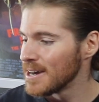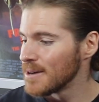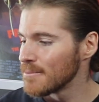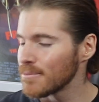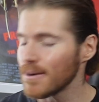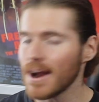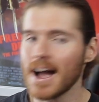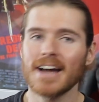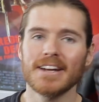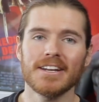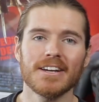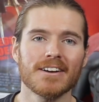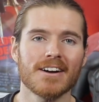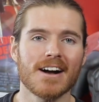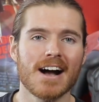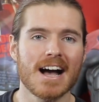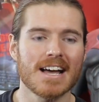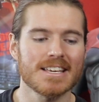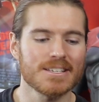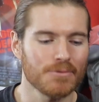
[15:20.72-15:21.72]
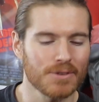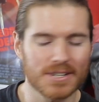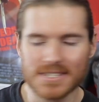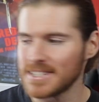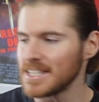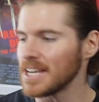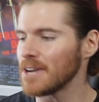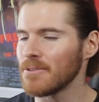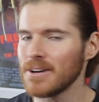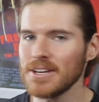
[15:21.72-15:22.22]
Proud of you guys. I want to
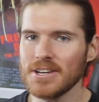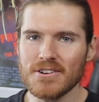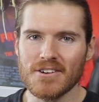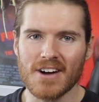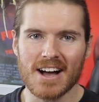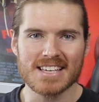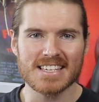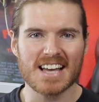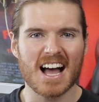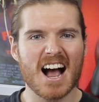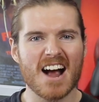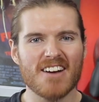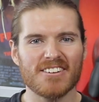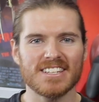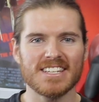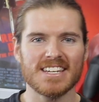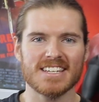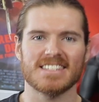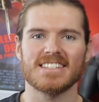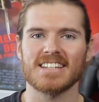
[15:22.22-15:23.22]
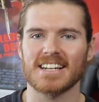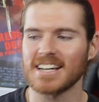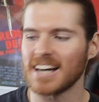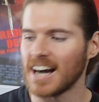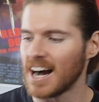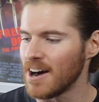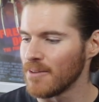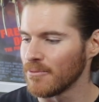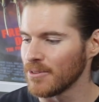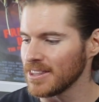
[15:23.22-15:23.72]
see where you guys are in years to
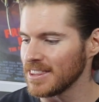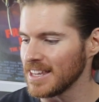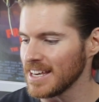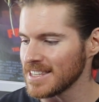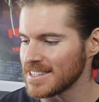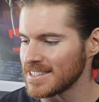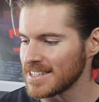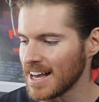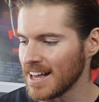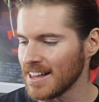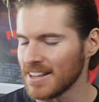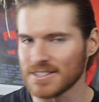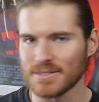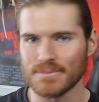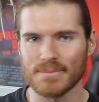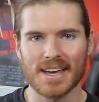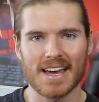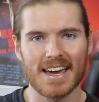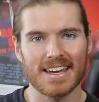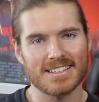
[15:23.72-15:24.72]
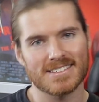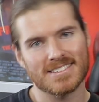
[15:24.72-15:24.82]
come with these talents, man.